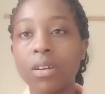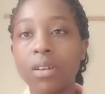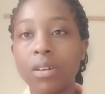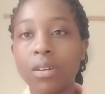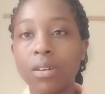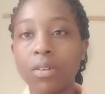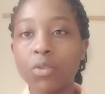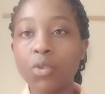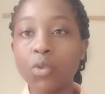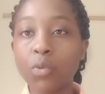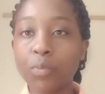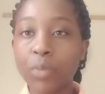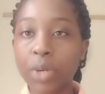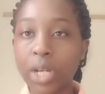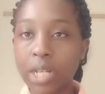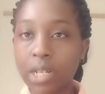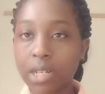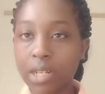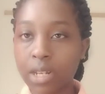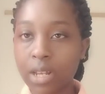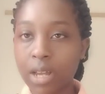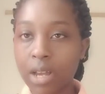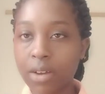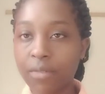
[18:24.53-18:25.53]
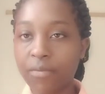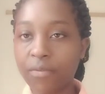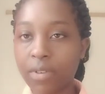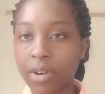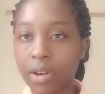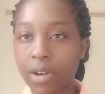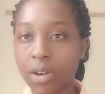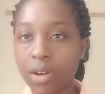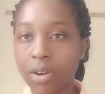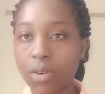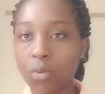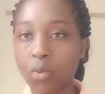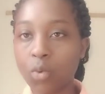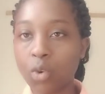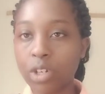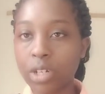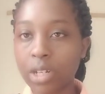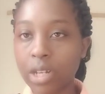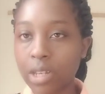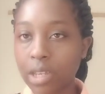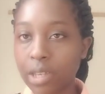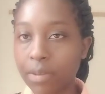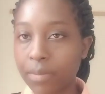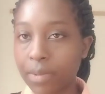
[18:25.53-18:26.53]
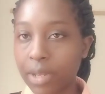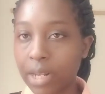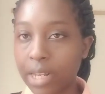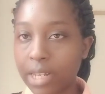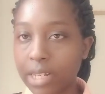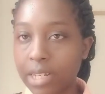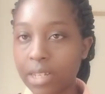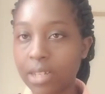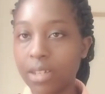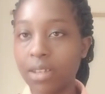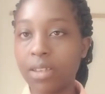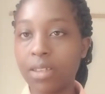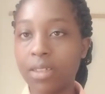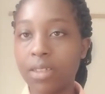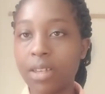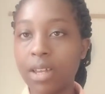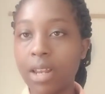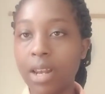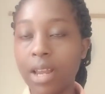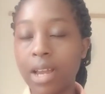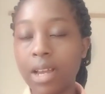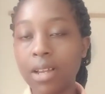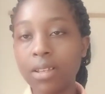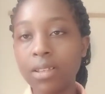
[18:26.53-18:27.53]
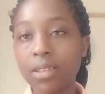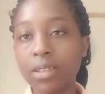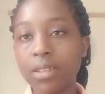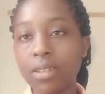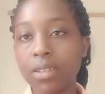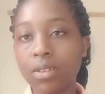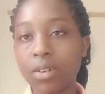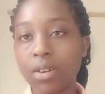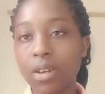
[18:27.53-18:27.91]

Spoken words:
you might have water accumulating in the lungs,